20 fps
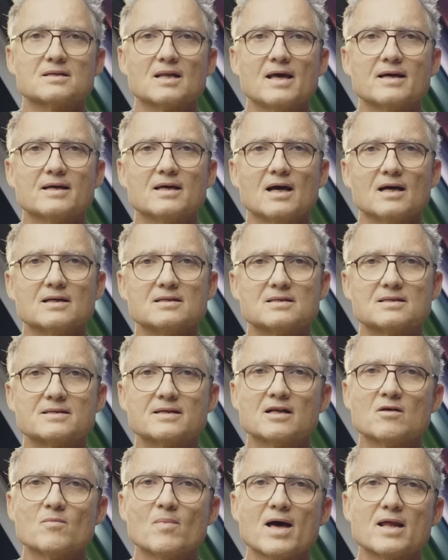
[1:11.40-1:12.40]
like a
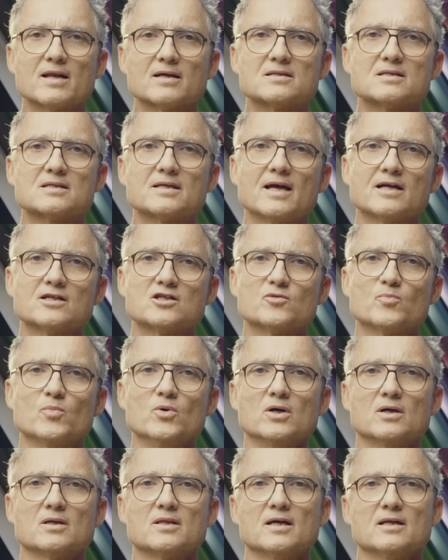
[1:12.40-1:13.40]
cinematic
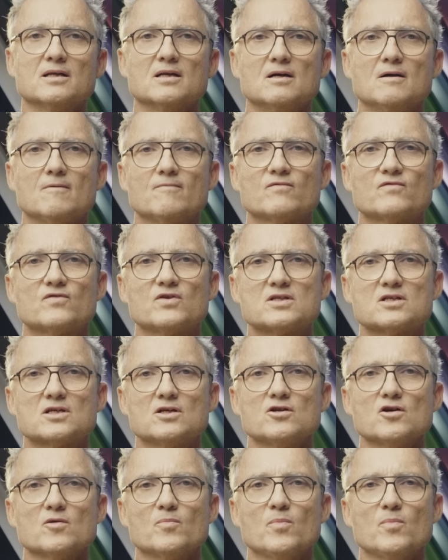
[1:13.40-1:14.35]
sketchbook that fits in your